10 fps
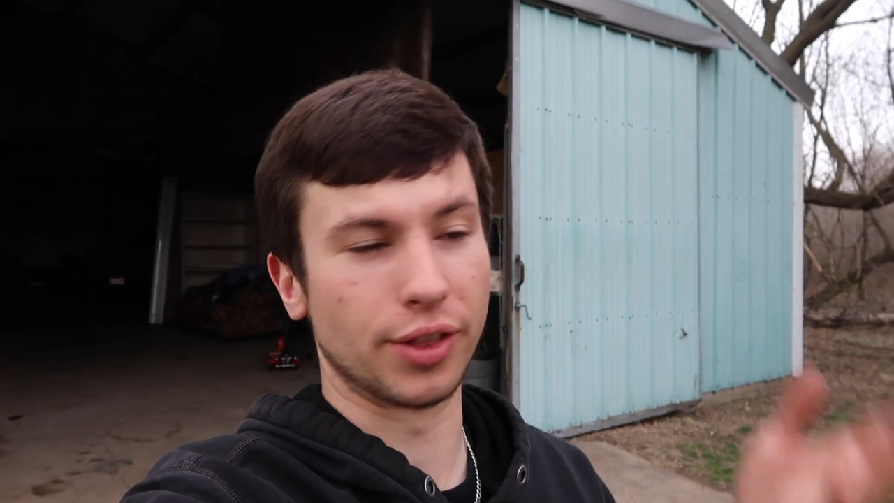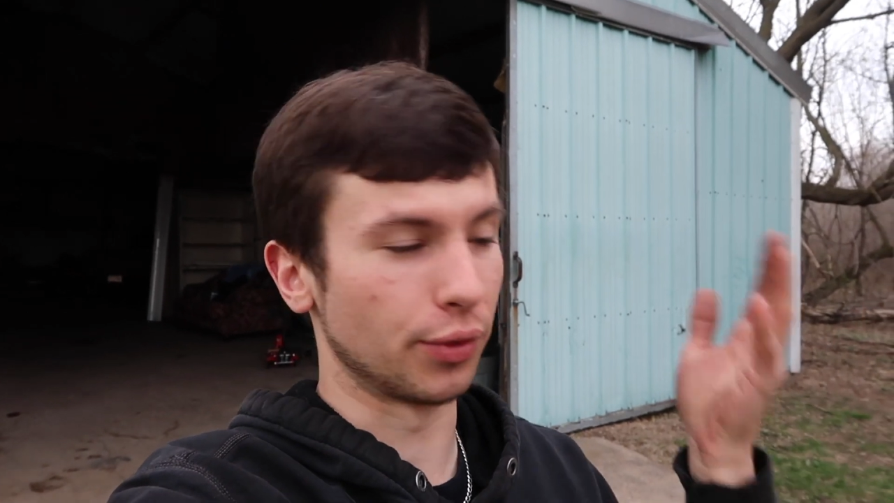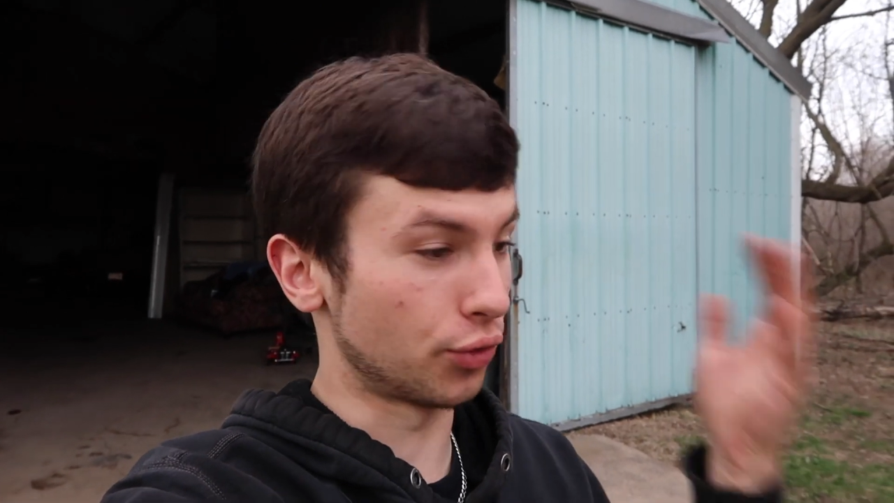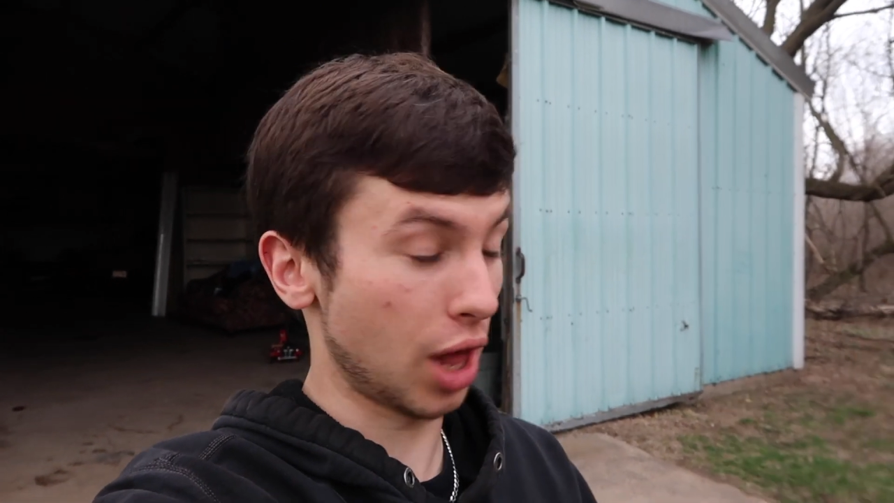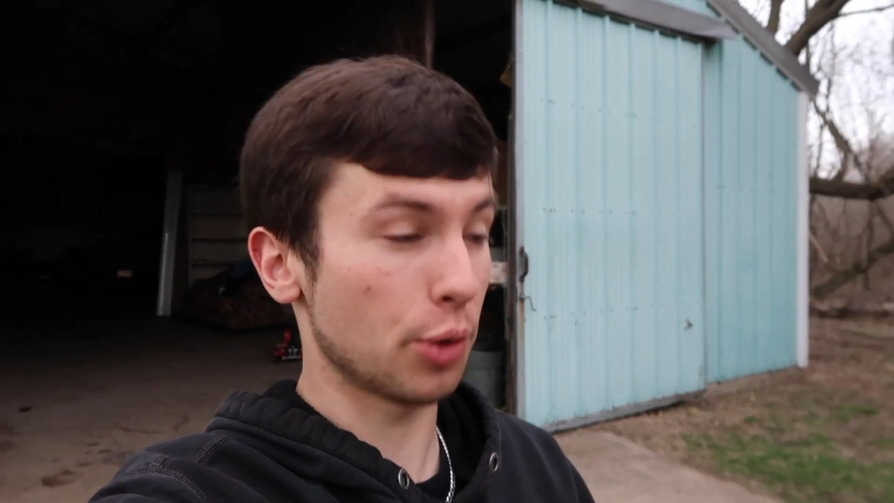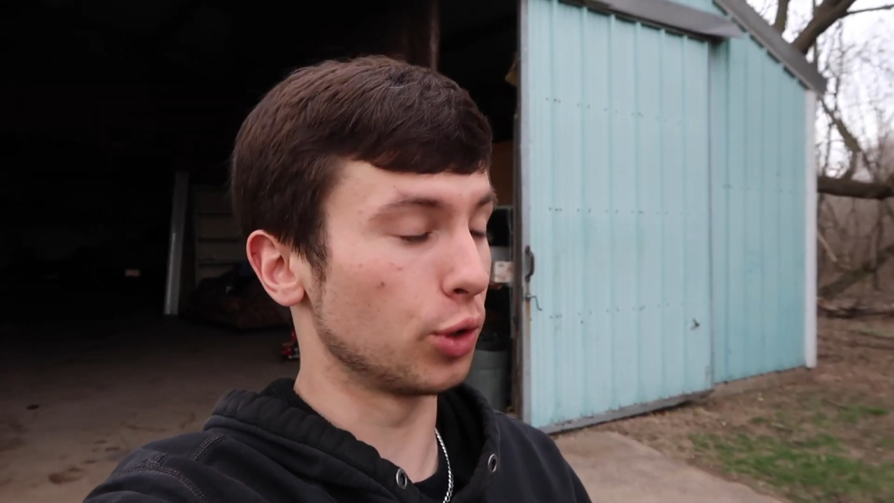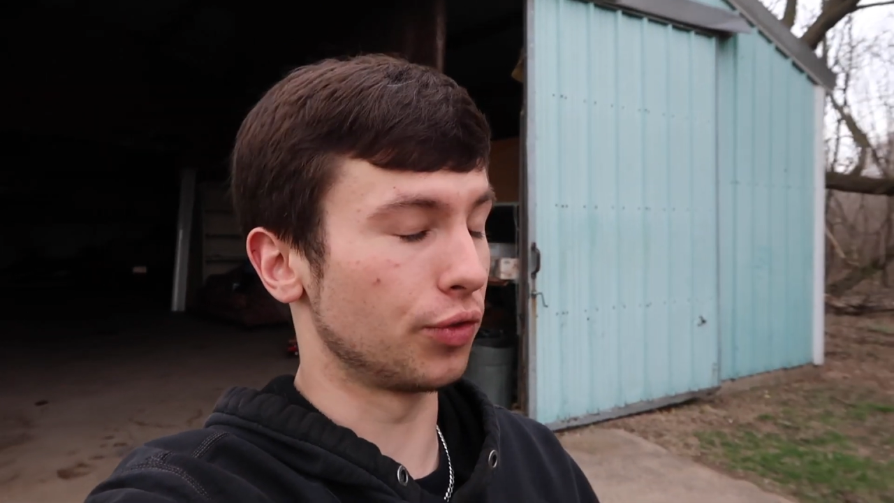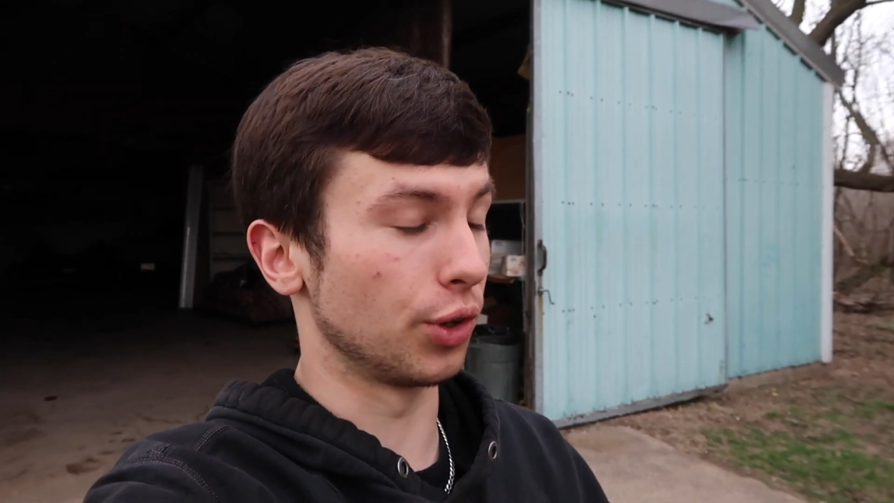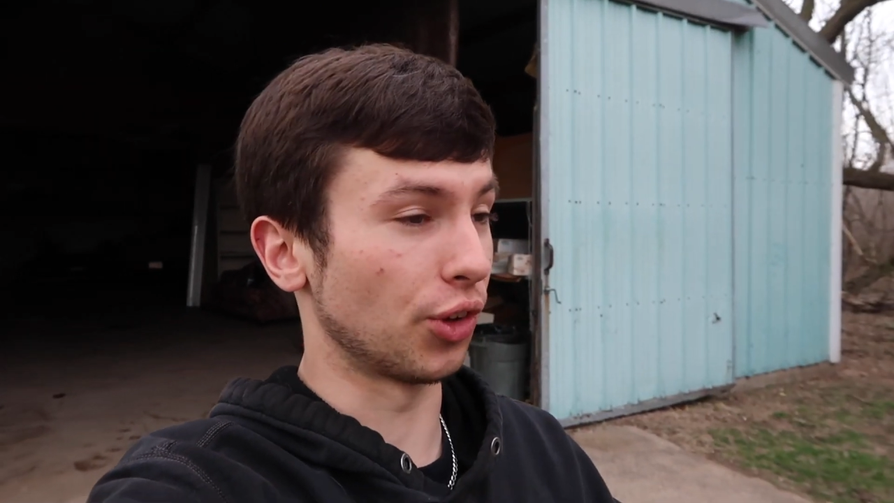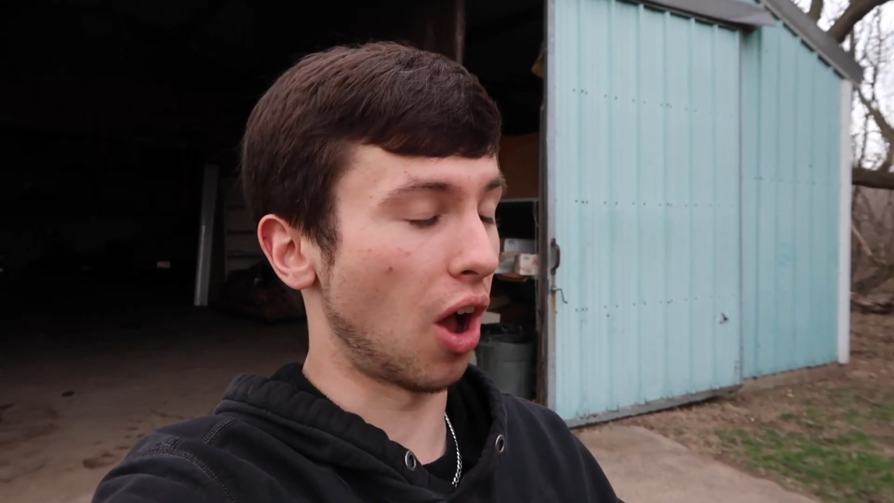and the flywheel
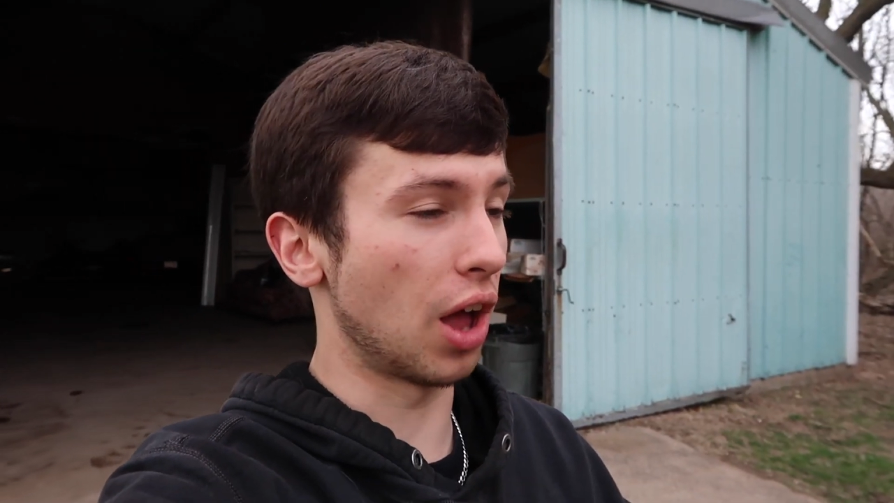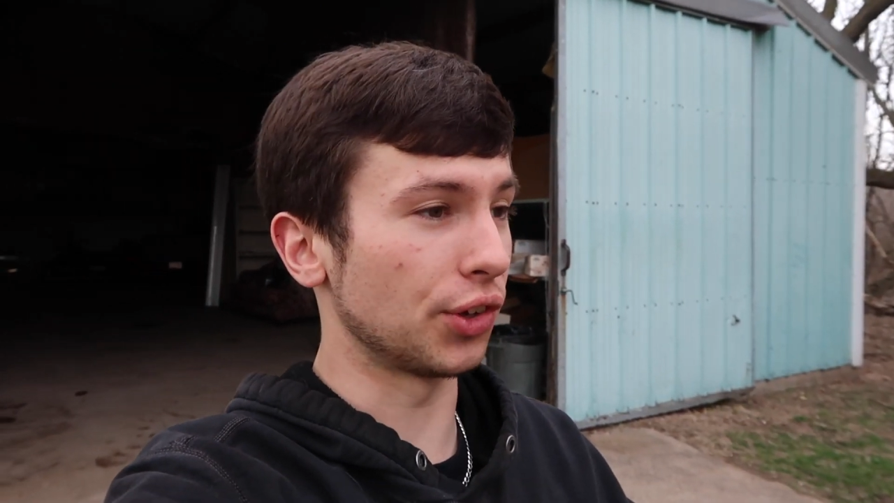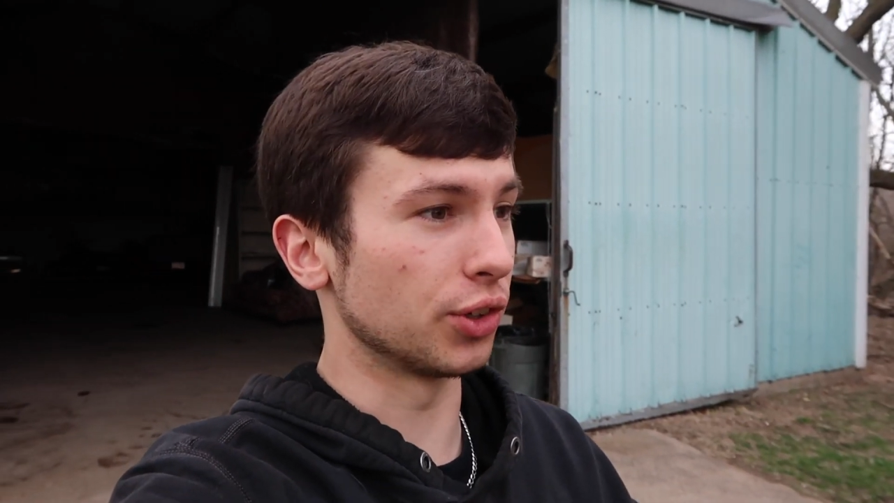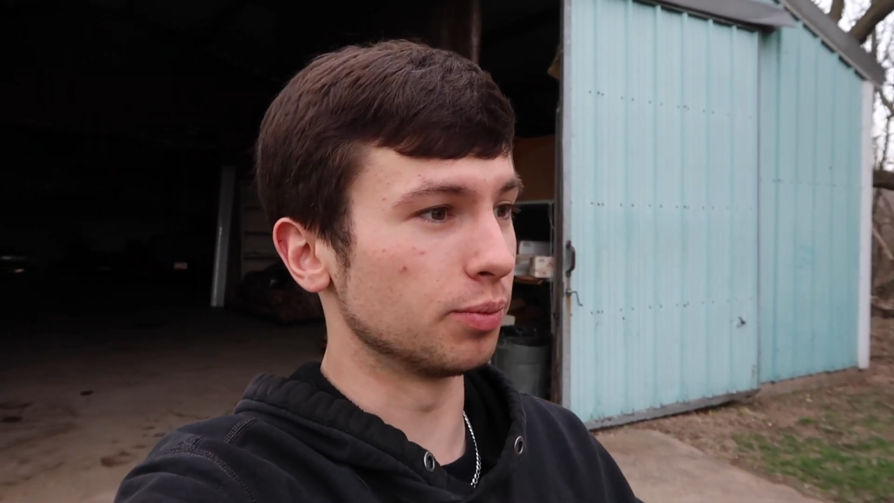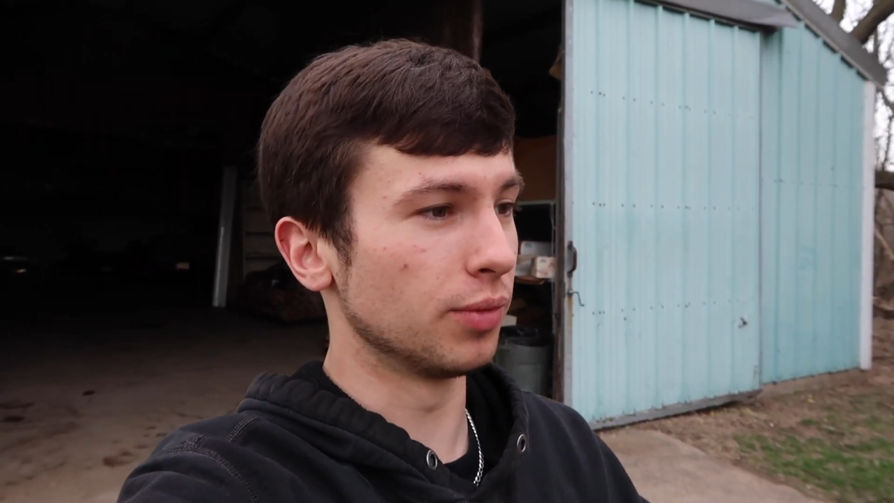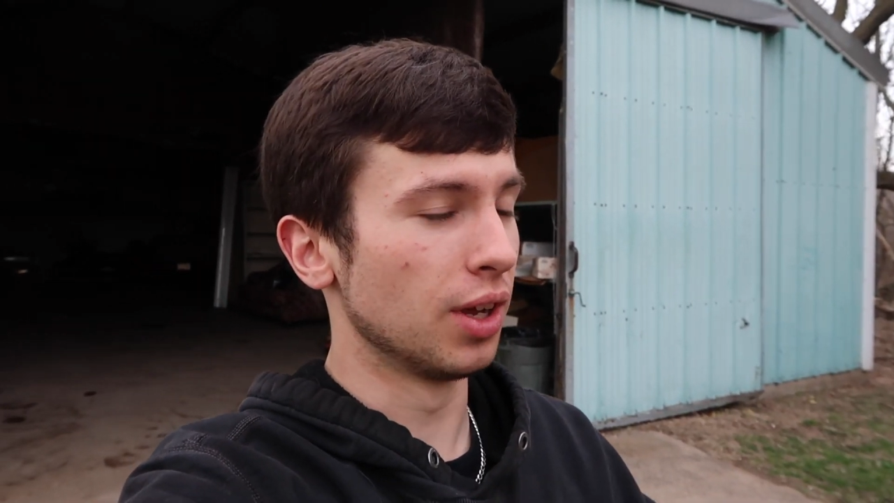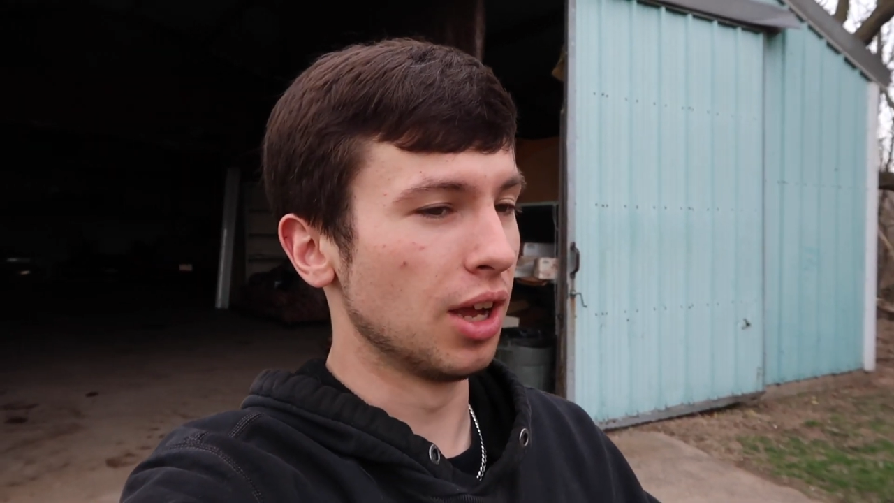feels awesome.